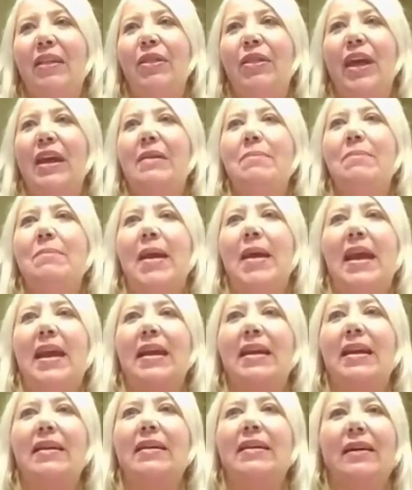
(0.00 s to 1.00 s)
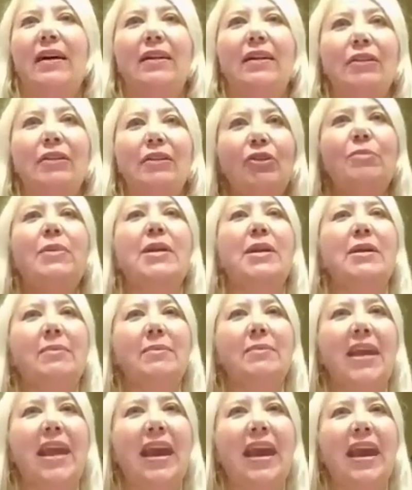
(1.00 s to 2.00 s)
They make
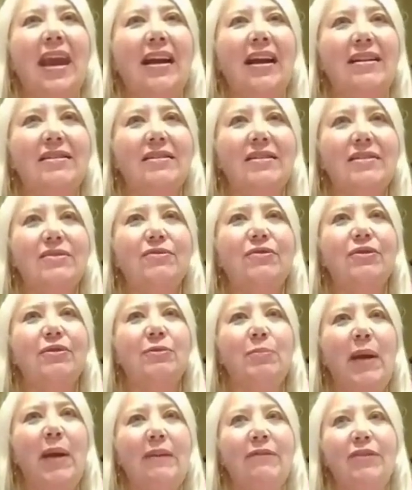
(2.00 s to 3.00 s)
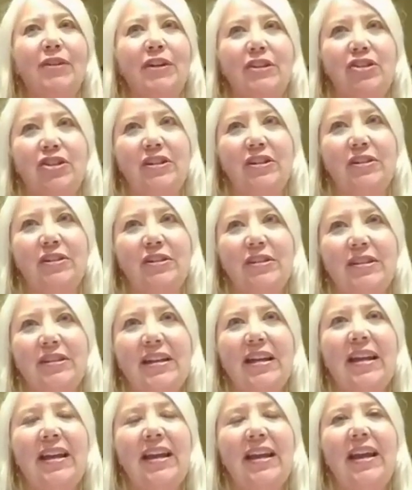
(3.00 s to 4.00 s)
aluminum cans for beverages.